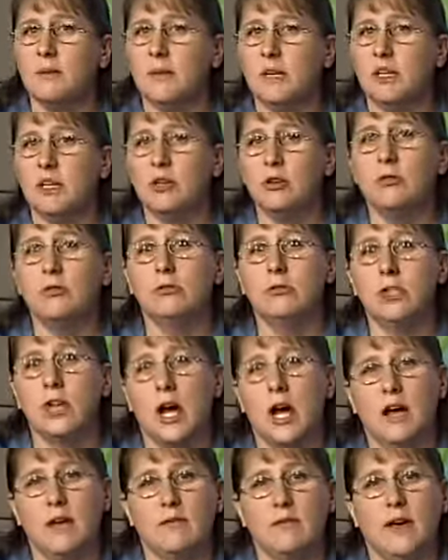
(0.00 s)
a huge
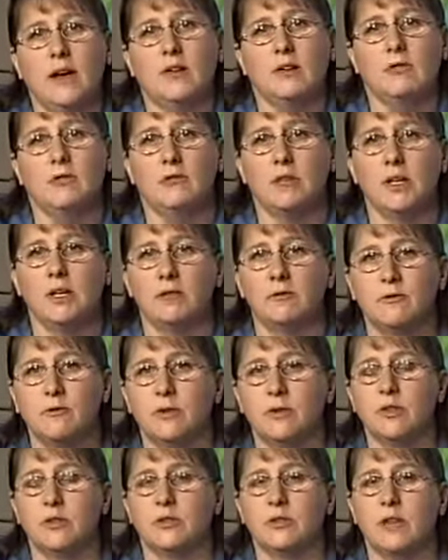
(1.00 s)
high value
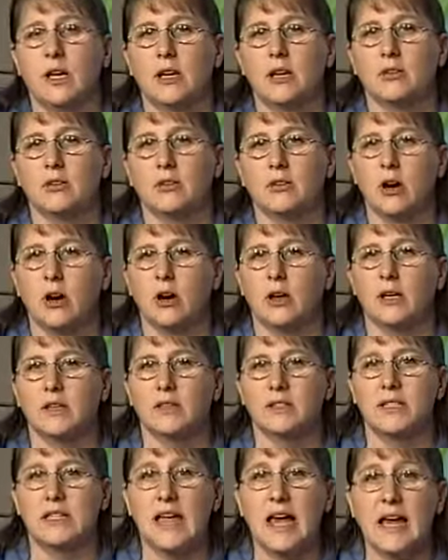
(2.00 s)
reinforcer that your dog
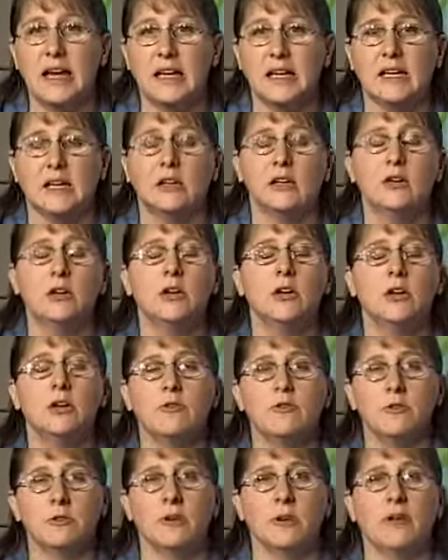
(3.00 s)
is getting
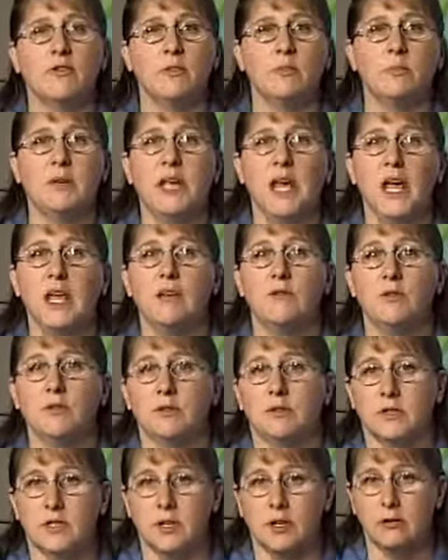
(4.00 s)
for whatever behavior
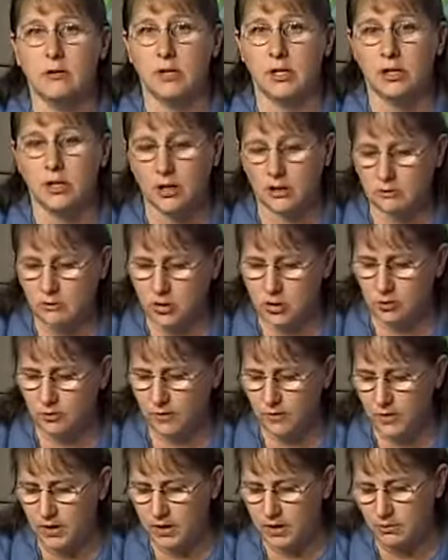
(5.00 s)
is going on when you
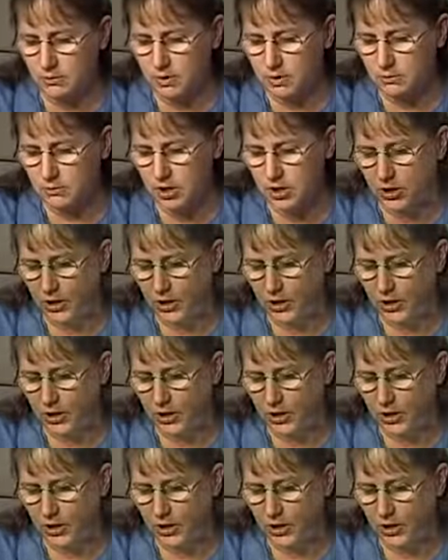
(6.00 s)
feed them their meal.